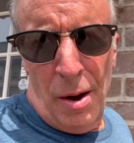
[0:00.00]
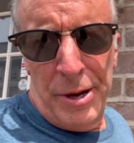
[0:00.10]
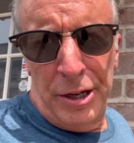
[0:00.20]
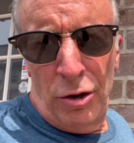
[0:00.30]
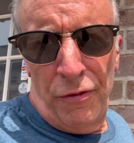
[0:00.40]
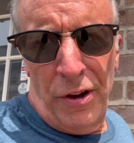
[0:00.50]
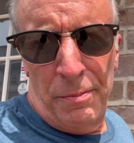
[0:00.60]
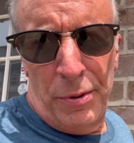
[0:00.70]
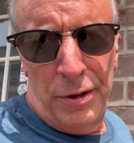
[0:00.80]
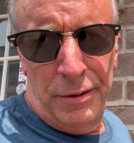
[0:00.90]
coming in
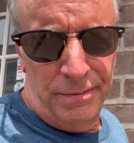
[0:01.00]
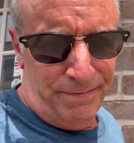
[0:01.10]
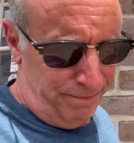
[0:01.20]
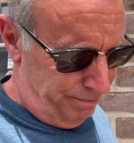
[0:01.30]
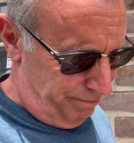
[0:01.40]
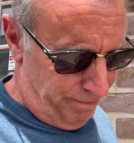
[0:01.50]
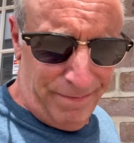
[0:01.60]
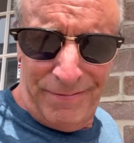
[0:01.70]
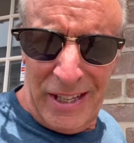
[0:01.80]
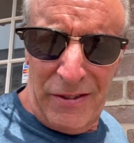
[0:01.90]
November.
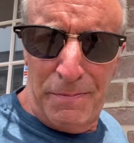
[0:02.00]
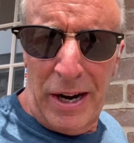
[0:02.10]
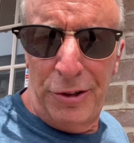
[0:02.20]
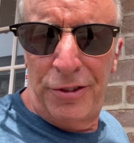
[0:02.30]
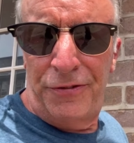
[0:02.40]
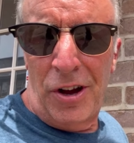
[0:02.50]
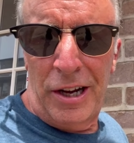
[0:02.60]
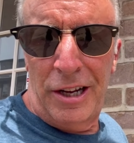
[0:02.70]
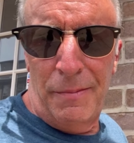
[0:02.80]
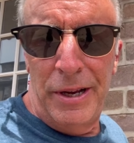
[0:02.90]
Everybody's a
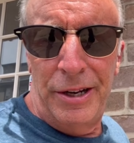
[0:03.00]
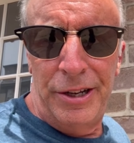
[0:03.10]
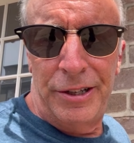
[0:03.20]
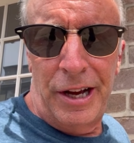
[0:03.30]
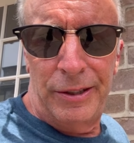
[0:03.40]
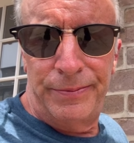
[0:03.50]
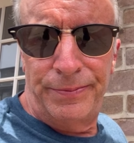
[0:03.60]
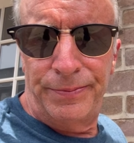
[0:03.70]
fucking comedian now.